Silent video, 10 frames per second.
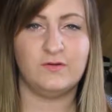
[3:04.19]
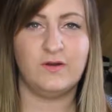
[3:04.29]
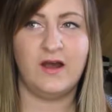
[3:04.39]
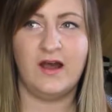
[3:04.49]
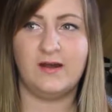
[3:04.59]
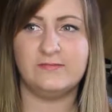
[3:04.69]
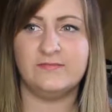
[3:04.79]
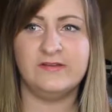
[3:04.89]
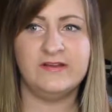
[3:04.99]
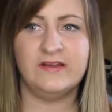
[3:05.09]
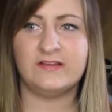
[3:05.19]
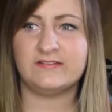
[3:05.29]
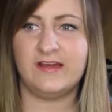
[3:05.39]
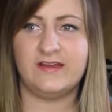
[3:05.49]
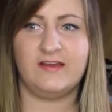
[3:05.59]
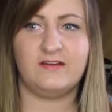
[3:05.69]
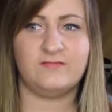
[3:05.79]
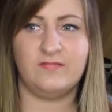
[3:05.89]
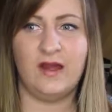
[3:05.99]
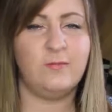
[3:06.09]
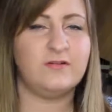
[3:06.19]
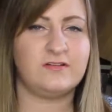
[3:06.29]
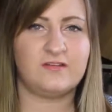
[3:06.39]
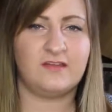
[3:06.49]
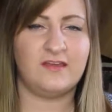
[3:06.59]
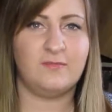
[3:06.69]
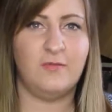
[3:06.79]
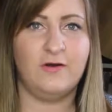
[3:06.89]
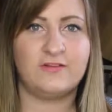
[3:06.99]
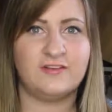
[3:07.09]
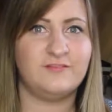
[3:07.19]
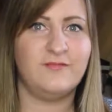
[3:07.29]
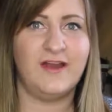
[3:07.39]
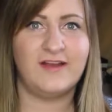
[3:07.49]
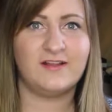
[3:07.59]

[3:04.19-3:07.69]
Um, like I want to say most of my